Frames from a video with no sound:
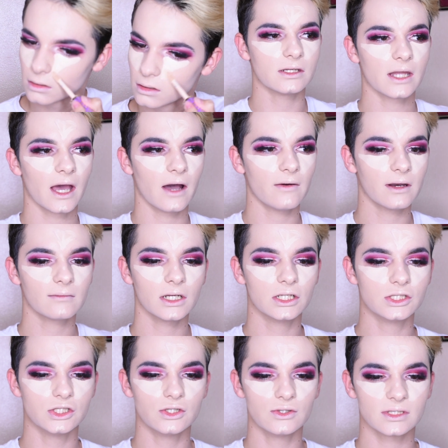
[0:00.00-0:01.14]
So now what I'm going
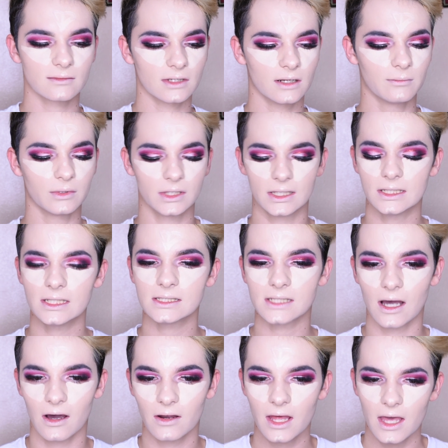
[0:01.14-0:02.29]
to do is I'm going to blend this
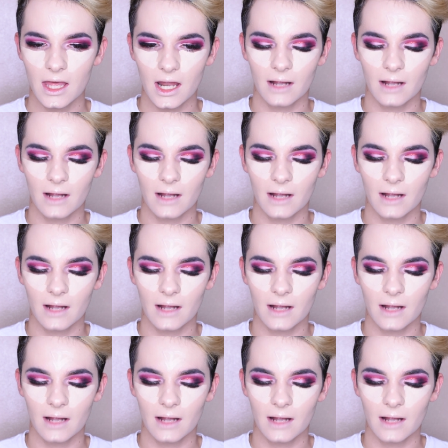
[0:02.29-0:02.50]
out.